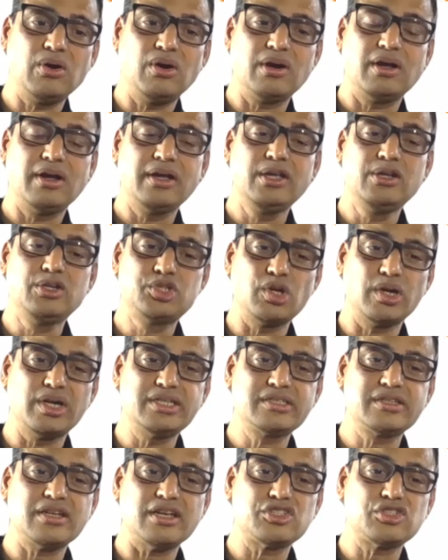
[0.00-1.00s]
or an
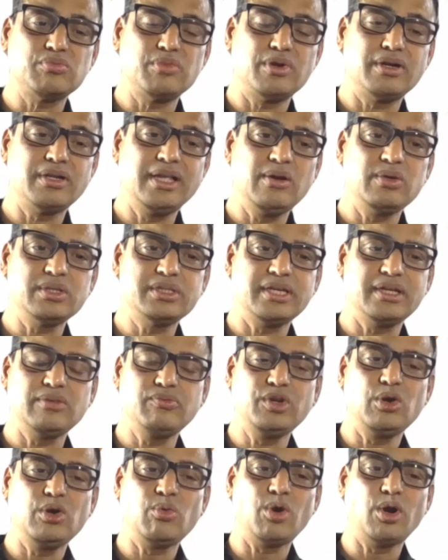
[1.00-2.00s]
insurance customer, they would say
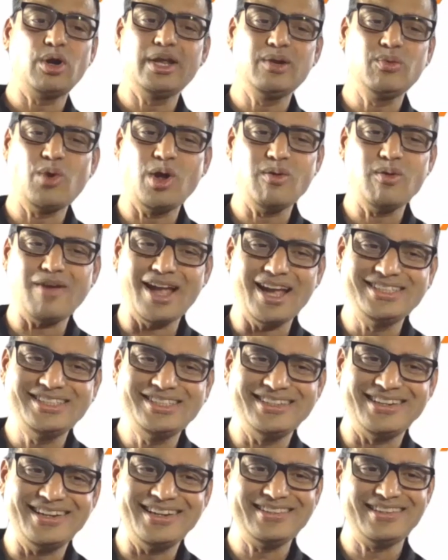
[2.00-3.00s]
we don't want to involve
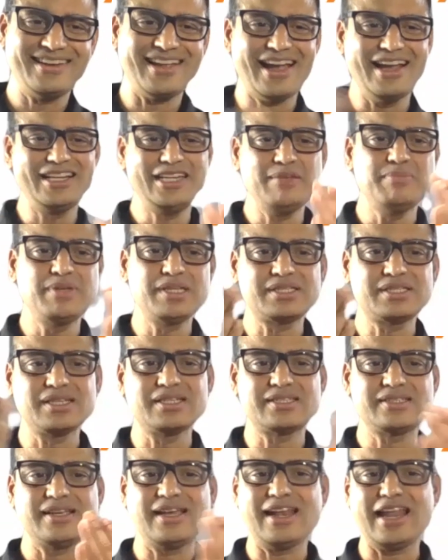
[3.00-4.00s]
IT, right? That IT
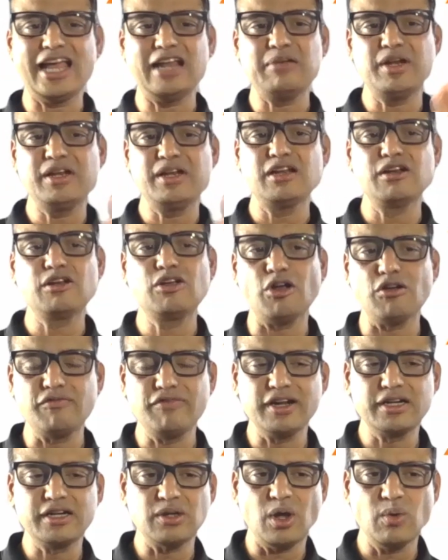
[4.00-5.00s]
business alignment and
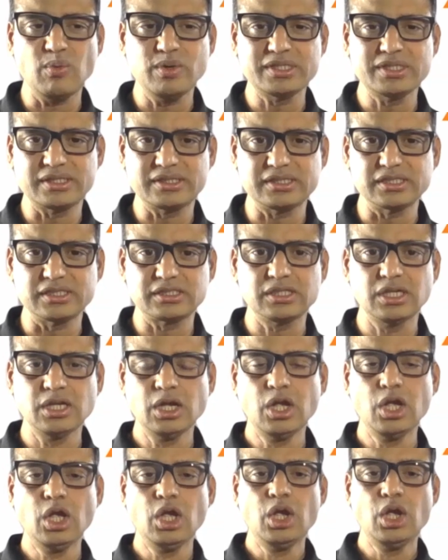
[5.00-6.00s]
conflict always exists.
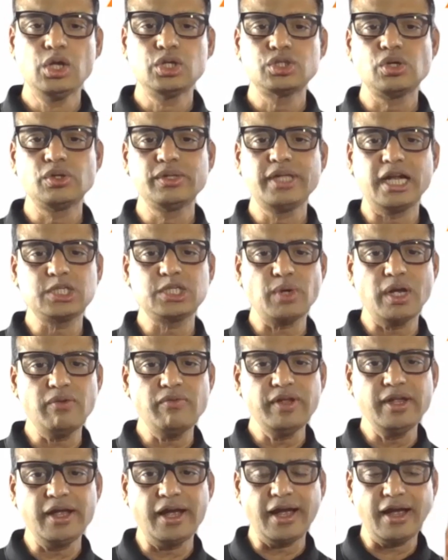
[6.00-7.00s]
So that's why
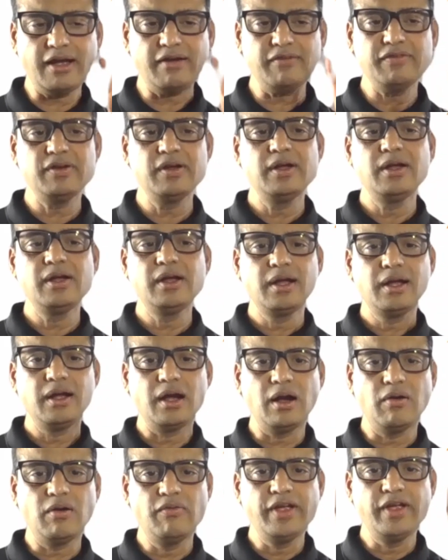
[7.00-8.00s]
we have
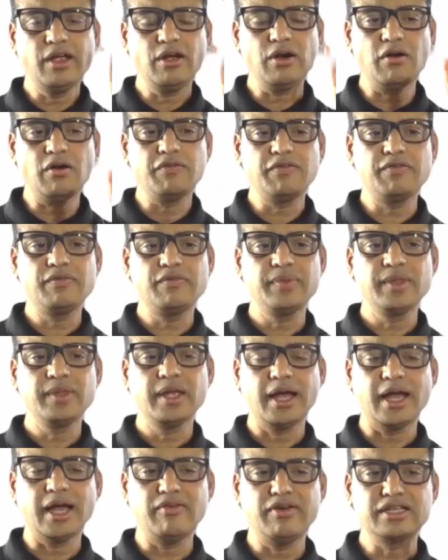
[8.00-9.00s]
a way of
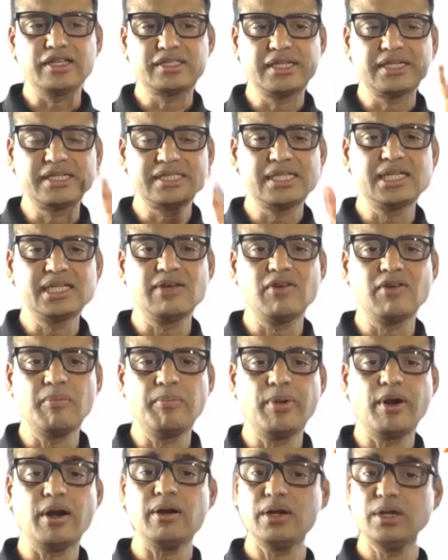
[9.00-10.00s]
having a citizen
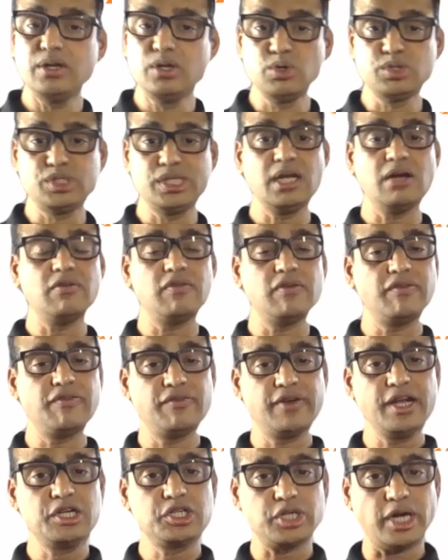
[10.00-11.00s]
developer using our
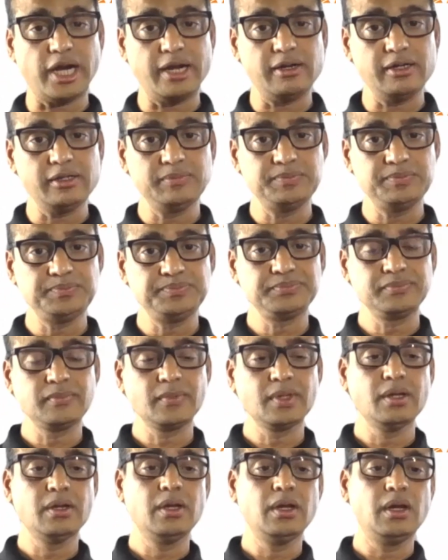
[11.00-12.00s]
free trial.
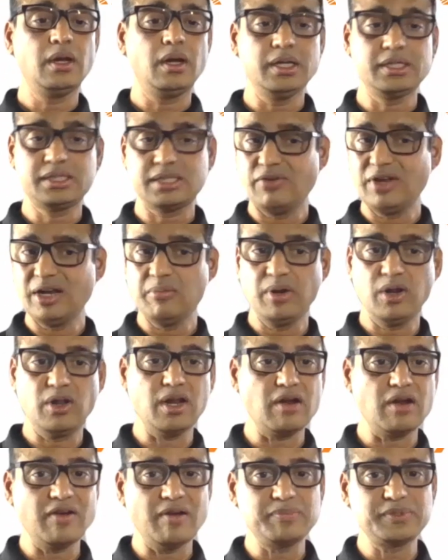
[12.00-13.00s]
It's available on
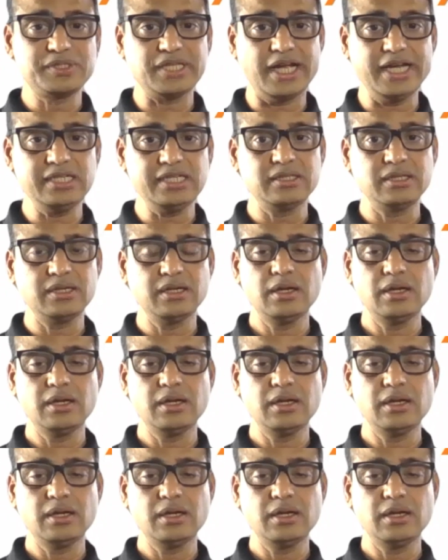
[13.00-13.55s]
our website.